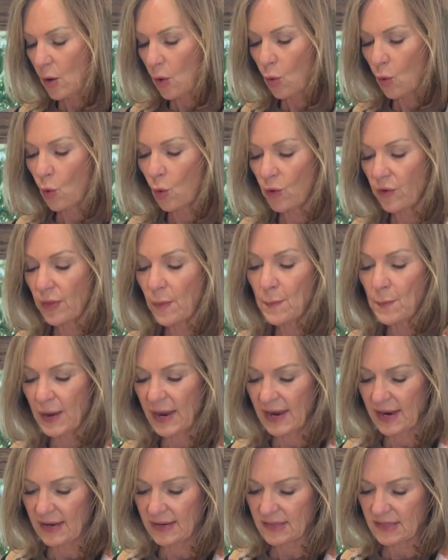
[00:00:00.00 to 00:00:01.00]
or the
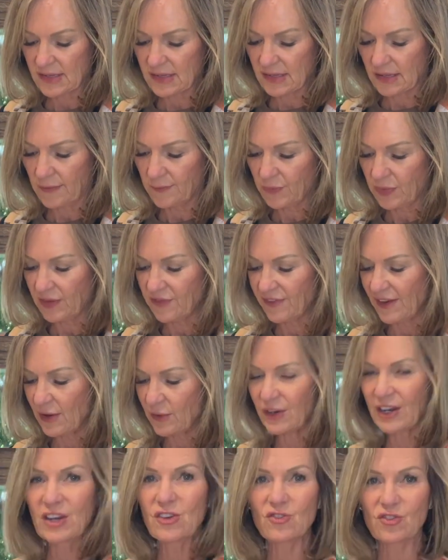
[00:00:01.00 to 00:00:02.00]
base, the
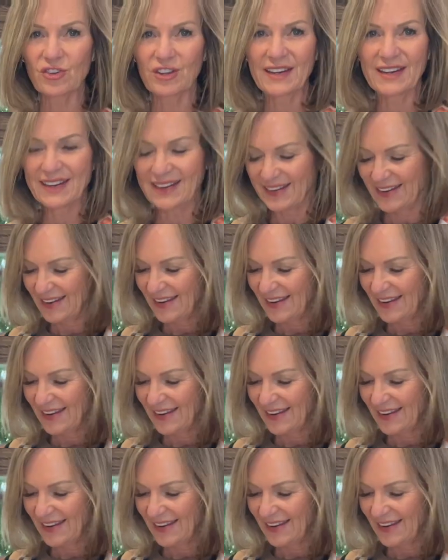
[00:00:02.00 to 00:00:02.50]
foundation,